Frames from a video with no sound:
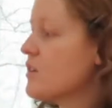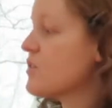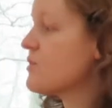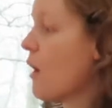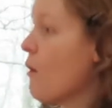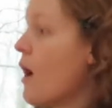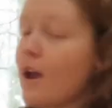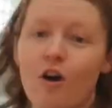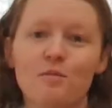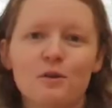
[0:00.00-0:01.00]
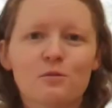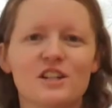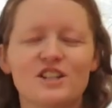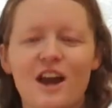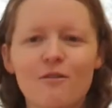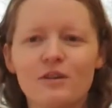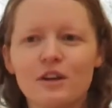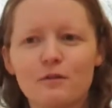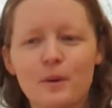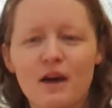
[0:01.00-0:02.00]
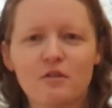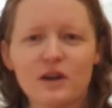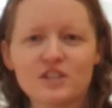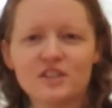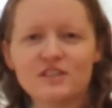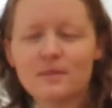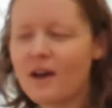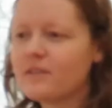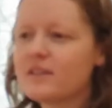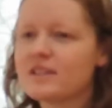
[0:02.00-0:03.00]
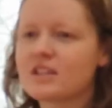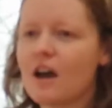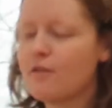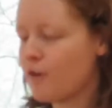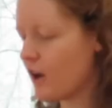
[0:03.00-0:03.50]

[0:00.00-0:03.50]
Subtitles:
So I hope you'll reach out if you have questions about this stuff.